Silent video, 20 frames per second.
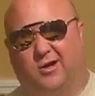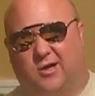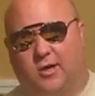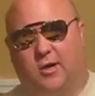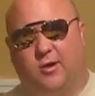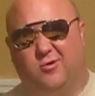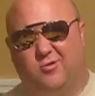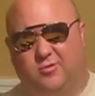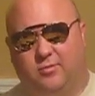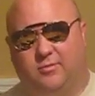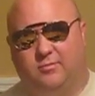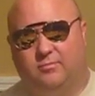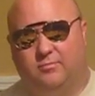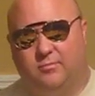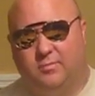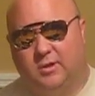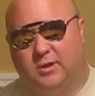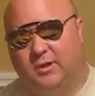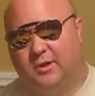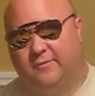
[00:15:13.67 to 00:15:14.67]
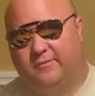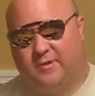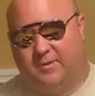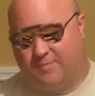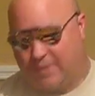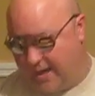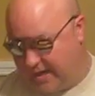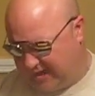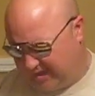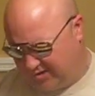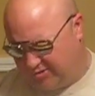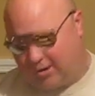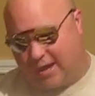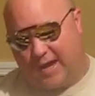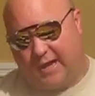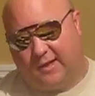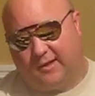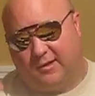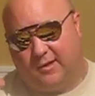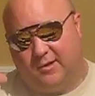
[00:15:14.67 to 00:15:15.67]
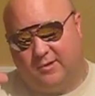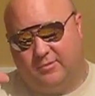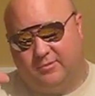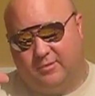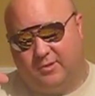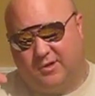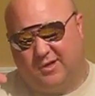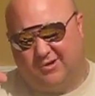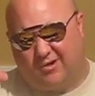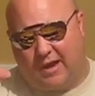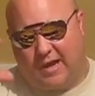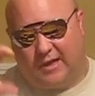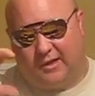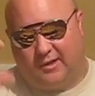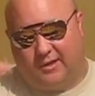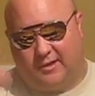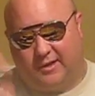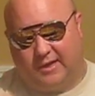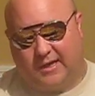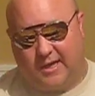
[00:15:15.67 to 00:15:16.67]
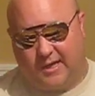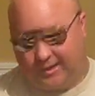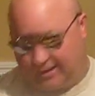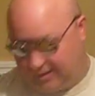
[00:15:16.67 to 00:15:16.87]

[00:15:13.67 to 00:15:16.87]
coat. You buy Krylon, they got a